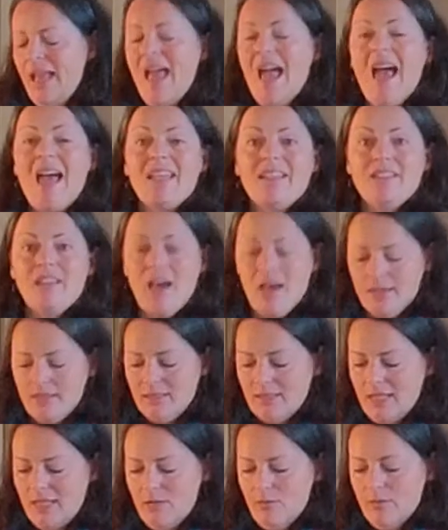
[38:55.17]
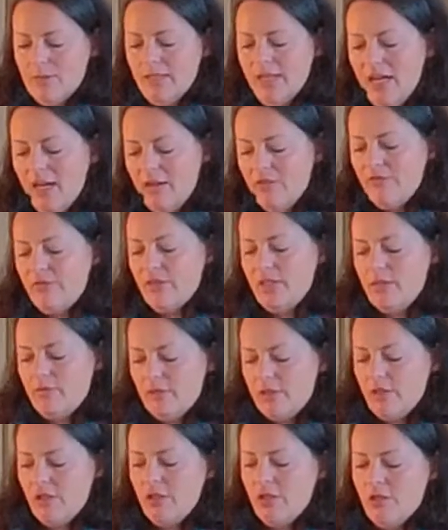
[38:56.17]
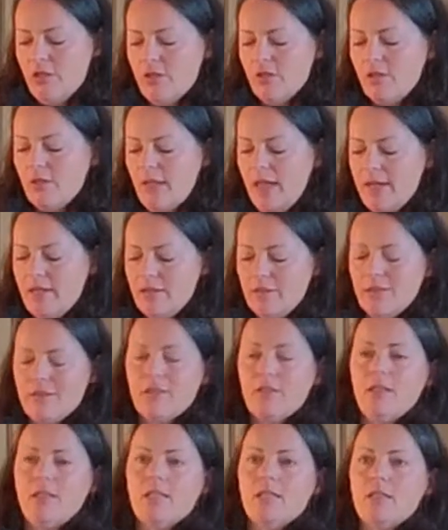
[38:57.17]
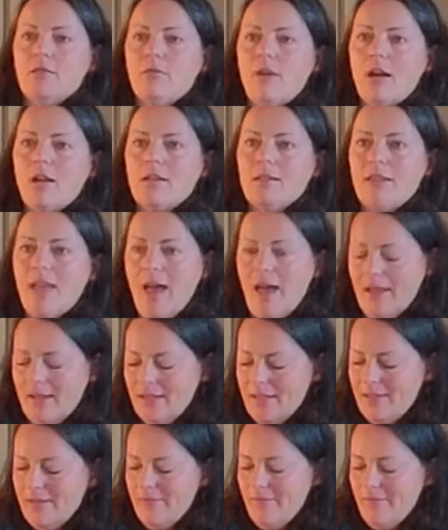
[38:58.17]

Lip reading: At dusk, he would carefully return the letters to his rucksack.